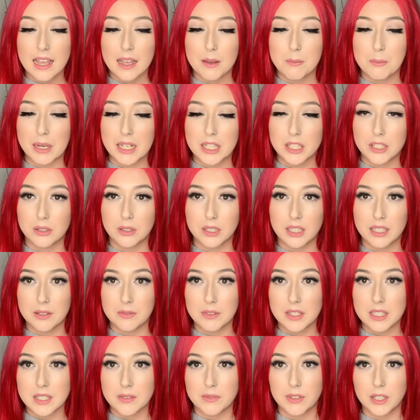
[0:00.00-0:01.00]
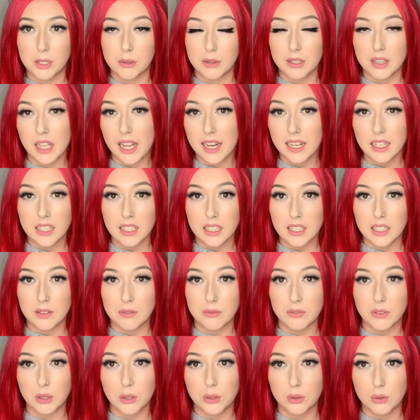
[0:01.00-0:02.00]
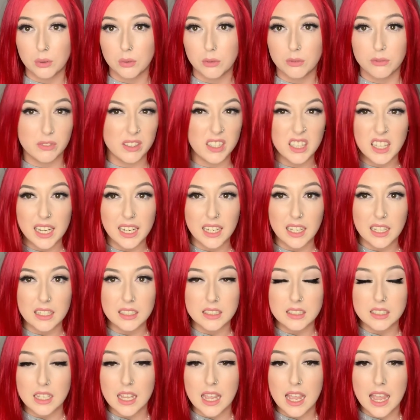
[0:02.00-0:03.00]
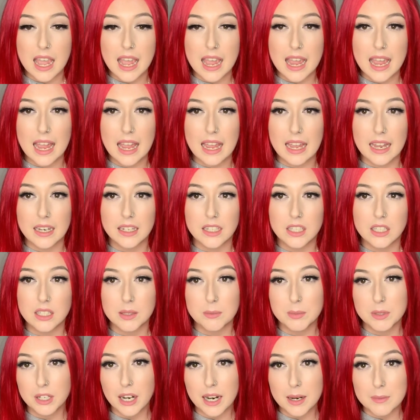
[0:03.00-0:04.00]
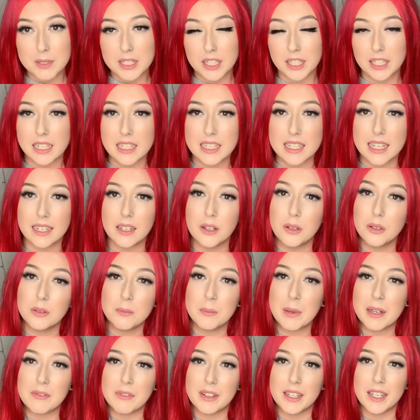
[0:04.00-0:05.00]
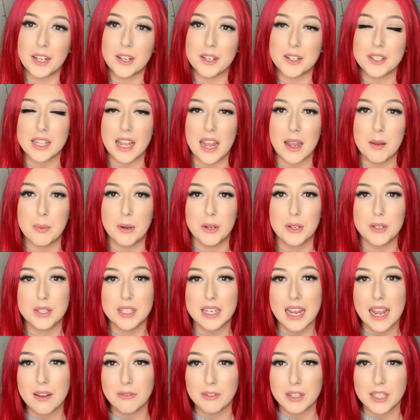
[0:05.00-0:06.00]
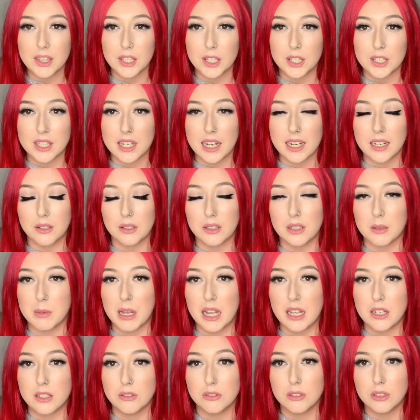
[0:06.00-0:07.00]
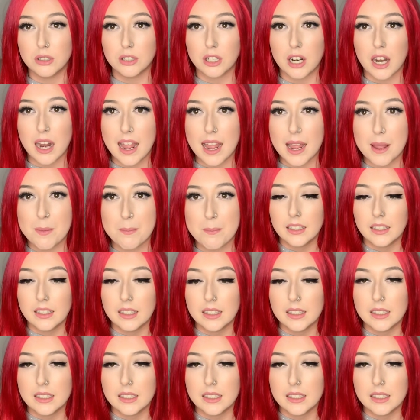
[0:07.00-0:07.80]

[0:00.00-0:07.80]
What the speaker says: Make sure to give this video a like if you feel like it, and subscribe so you can see all my videos. I post every Thursday all about true crime.